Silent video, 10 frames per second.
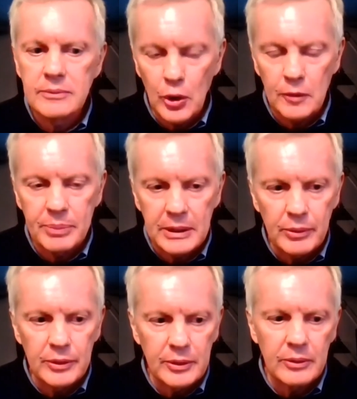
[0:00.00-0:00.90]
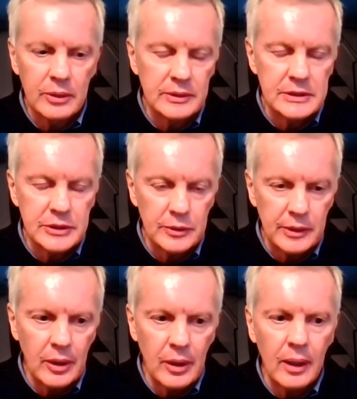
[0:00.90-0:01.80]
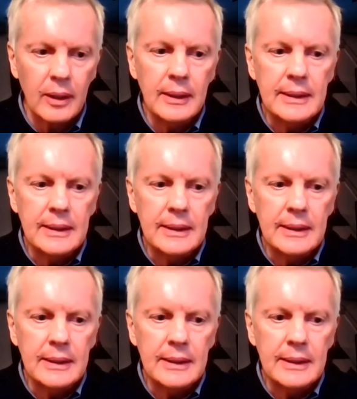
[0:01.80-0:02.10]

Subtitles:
hurt people or at least hurt the car.